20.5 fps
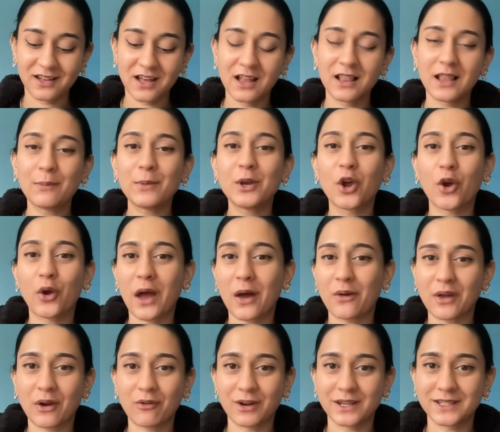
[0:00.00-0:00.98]
Let me know how
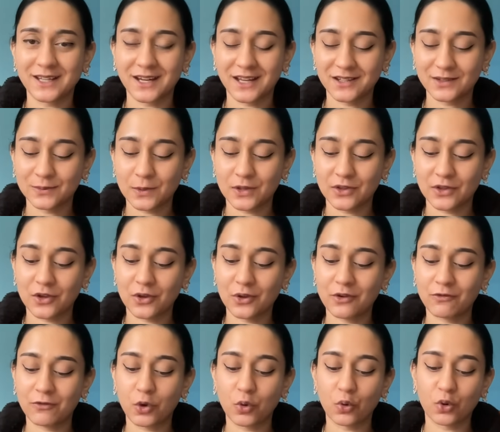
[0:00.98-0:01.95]
that resonates with you
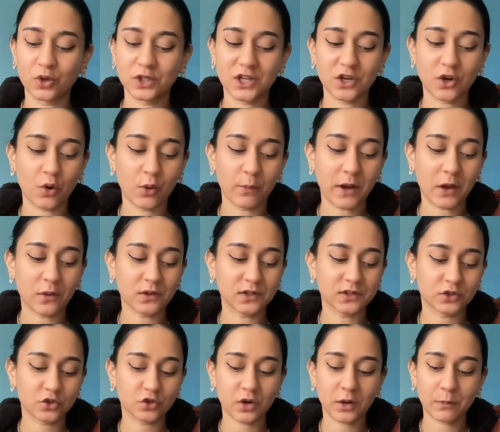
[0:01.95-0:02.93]
if you already know about
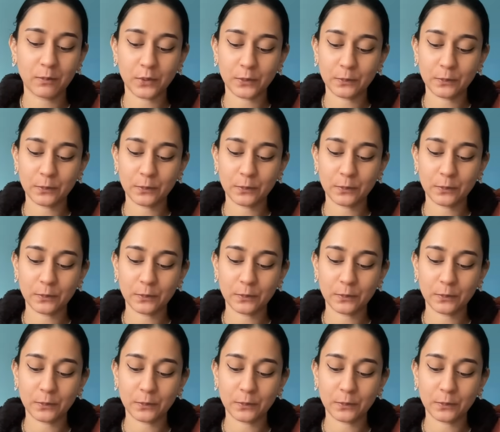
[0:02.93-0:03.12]
this trip.